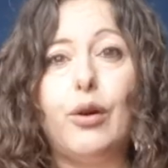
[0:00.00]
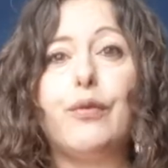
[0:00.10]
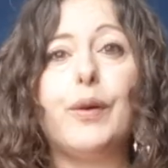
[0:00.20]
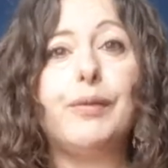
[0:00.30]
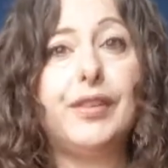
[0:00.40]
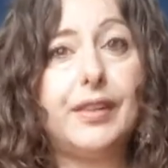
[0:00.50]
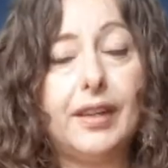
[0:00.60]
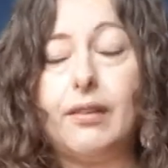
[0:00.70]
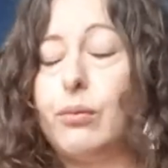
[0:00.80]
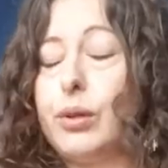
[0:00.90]
from
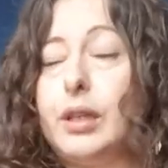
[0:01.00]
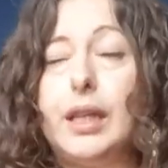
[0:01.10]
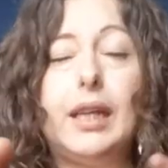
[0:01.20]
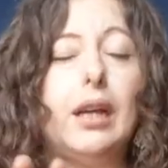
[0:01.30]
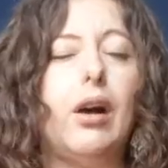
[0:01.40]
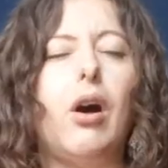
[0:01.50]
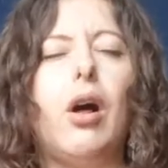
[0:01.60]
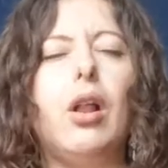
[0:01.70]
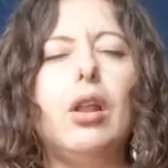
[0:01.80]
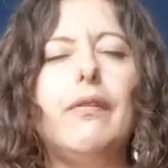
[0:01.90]
really
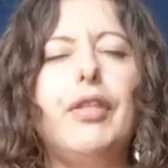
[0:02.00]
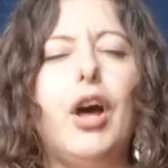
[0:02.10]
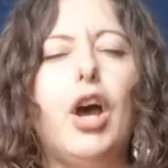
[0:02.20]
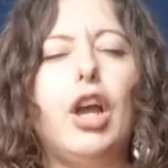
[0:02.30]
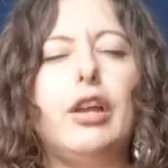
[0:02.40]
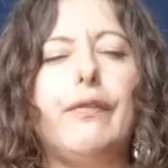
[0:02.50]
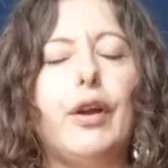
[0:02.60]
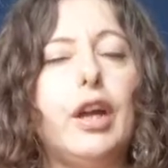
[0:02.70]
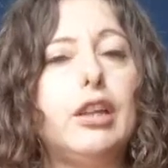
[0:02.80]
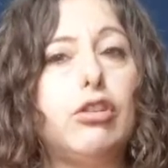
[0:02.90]
all of the
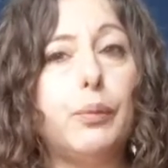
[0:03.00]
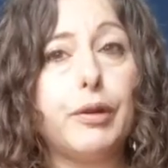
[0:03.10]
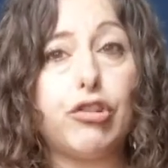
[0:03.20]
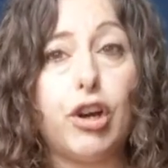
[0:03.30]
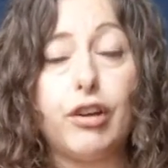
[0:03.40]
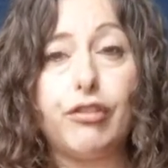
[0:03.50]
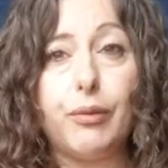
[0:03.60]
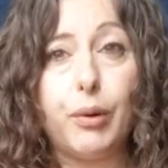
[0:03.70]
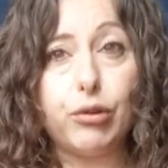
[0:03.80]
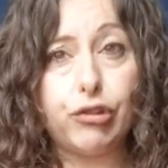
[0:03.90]
very supercharged
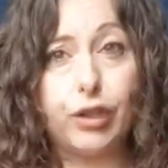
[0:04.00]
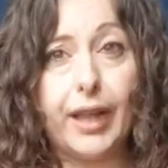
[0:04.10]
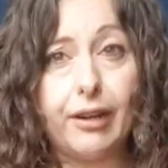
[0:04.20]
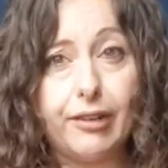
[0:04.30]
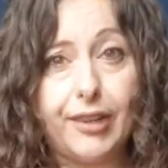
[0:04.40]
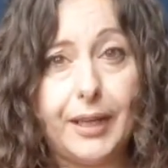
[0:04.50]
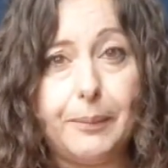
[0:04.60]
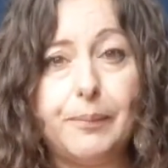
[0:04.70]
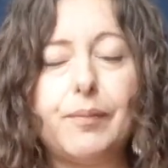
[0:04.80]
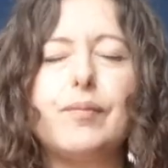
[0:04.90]
emotional energy.
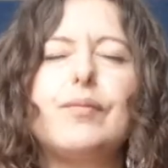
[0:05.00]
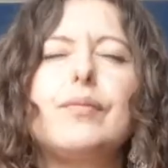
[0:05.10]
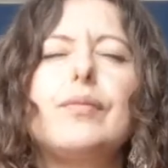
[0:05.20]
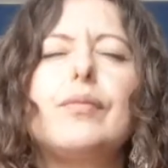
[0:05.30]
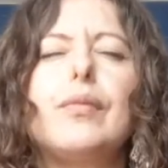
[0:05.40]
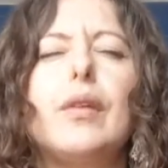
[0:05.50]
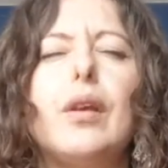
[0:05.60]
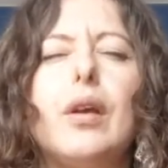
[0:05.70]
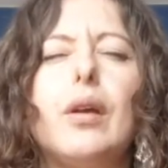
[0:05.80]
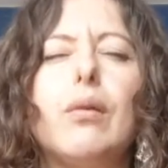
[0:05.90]

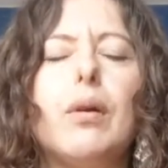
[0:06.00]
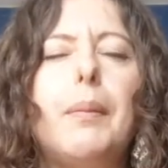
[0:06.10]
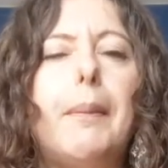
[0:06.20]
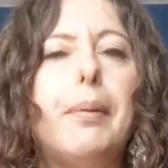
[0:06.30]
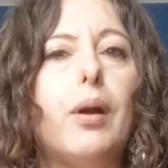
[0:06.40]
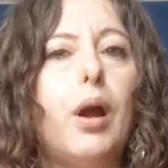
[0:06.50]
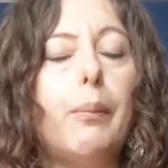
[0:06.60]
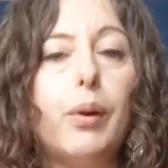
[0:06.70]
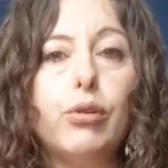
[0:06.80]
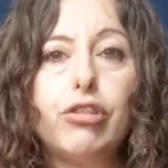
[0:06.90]
Remember,
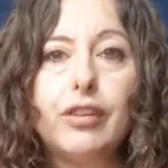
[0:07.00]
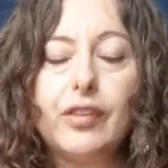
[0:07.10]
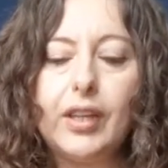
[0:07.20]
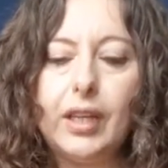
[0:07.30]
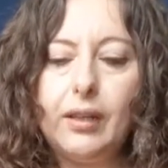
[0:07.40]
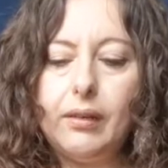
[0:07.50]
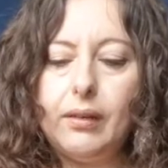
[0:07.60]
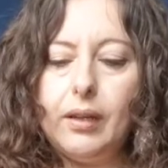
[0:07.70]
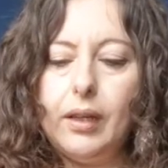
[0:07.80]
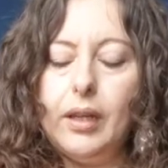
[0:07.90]
emotions can,
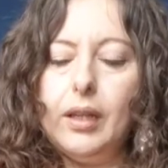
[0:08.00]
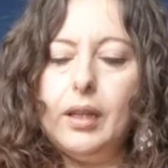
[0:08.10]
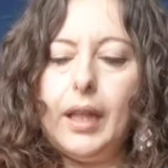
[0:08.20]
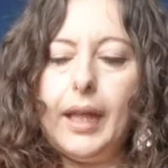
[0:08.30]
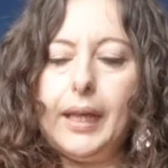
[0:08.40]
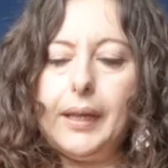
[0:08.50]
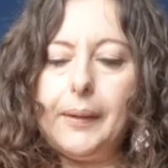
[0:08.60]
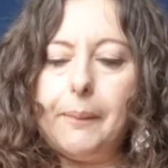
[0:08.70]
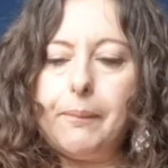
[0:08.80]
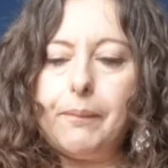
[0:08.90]
like,
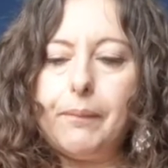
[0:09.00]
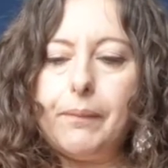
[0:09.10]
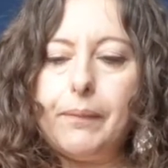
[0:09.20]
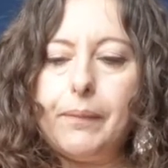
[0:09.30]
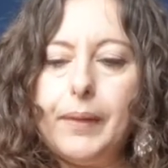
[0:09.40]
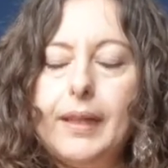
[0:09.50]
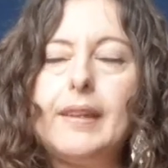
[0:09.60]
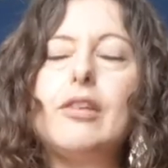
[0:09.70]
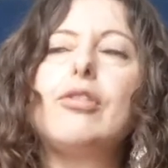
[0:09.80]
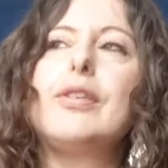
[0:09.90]
it's
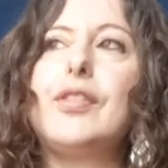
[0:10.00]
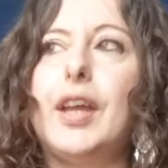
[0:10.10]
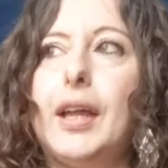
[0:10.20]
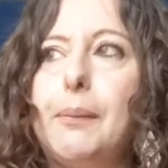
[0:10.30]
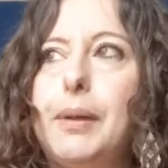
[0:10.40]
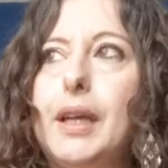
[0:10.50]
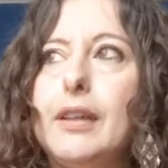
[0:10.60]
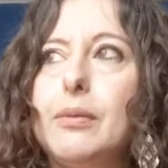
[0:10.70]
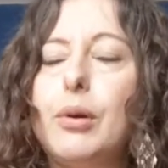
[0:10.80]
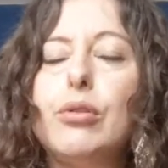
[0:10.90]
interesting
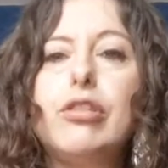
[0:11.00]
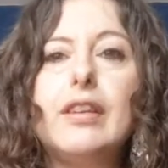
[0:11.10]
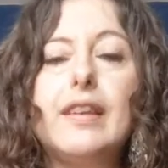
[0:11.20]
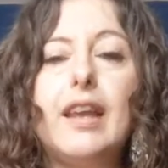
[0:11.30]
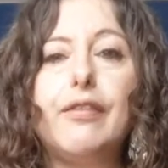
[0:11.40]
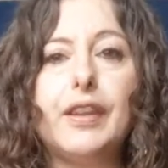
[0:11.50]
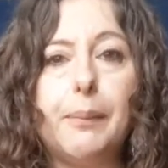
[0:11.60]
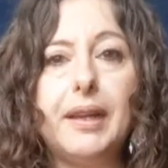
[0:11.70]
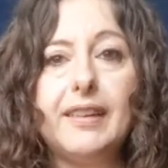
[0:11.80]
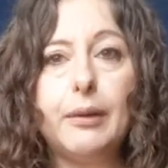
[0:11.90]
because emotions, if
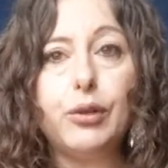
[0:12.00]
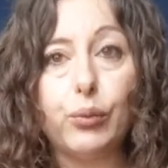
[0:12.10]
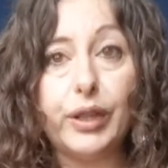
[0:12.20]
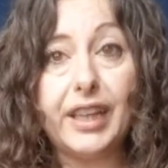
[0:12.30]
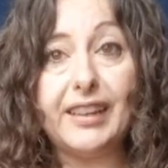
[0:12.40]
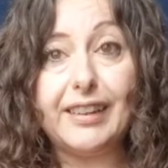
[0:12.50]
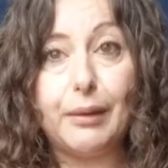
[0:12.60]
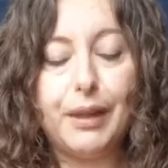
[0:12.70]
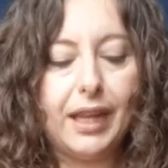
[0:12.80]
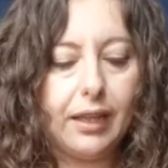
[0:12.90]
somebody's able to release
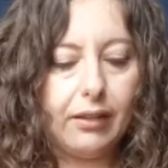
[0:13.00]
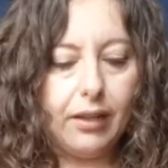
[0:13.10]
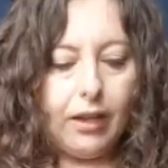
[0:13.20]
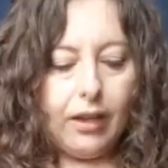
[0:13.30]
them, it can